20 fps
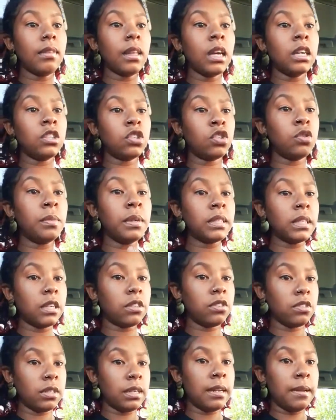Too much
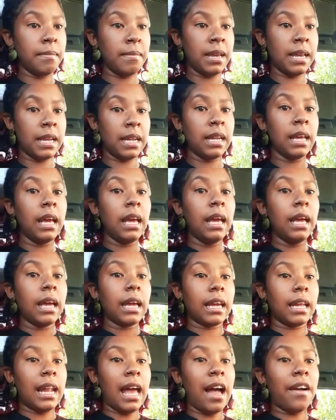estrogen in men
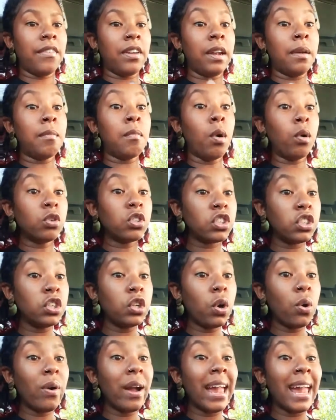can have an
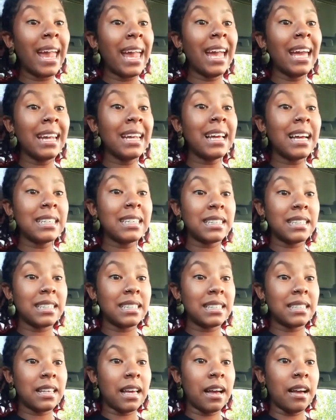emotional and
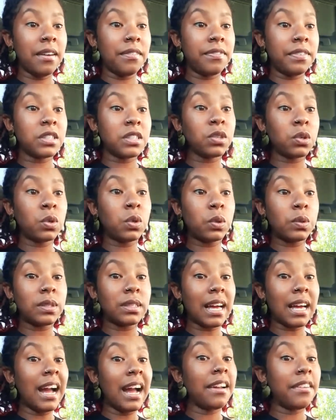physical
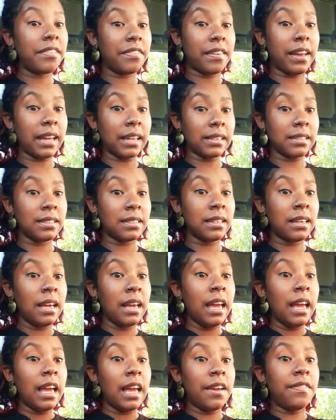side effects.
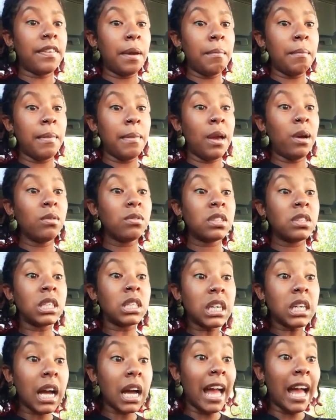If a male
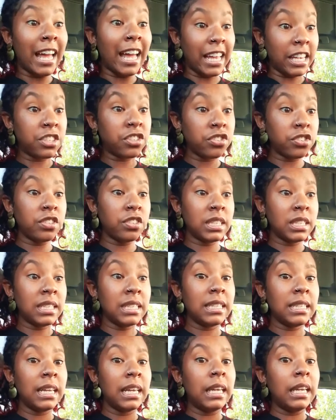took
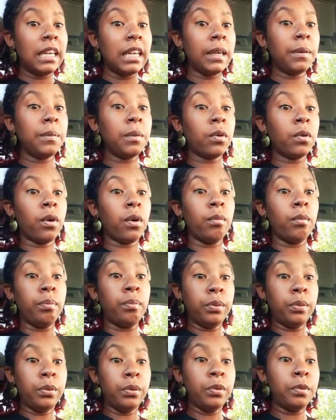estrogen, he would grow
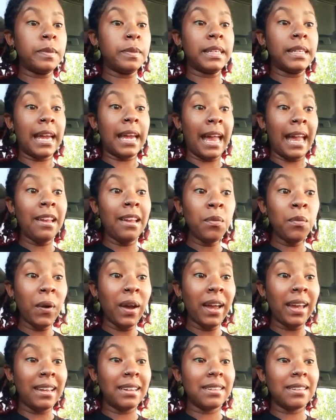boobs, gain
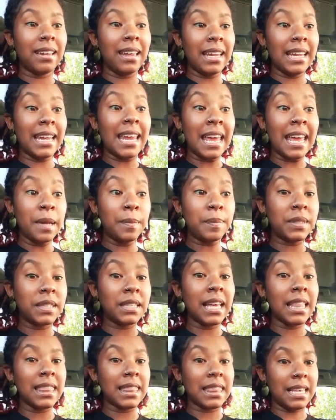weight in hips
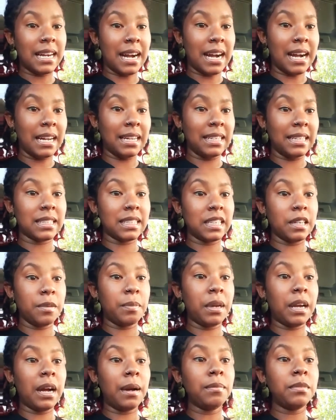and thighs, could
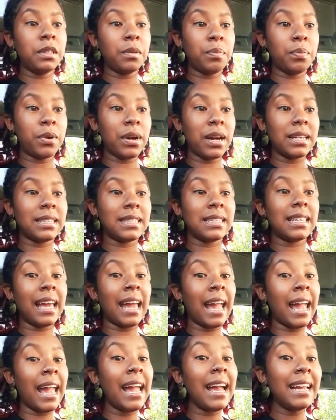become depressed,
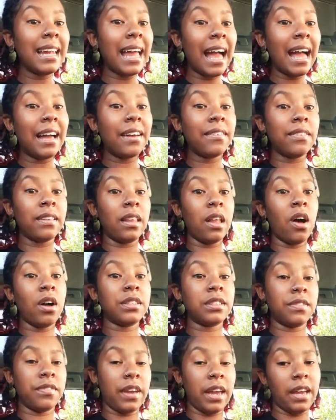and have
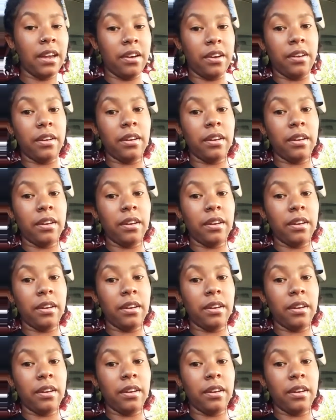loss of hair.